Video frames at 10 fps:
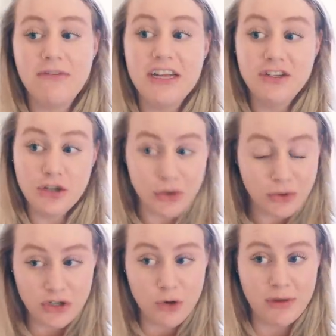find
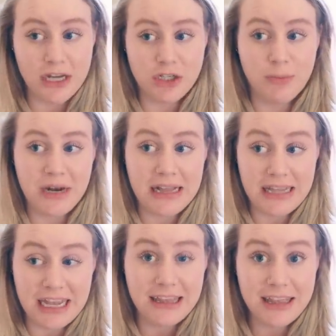too much, but I
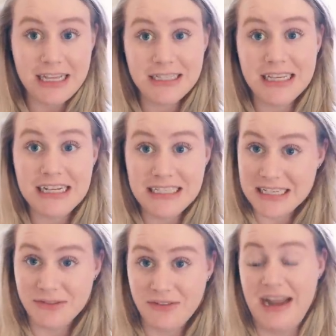like the things that I
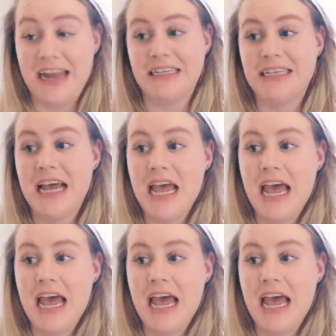did find.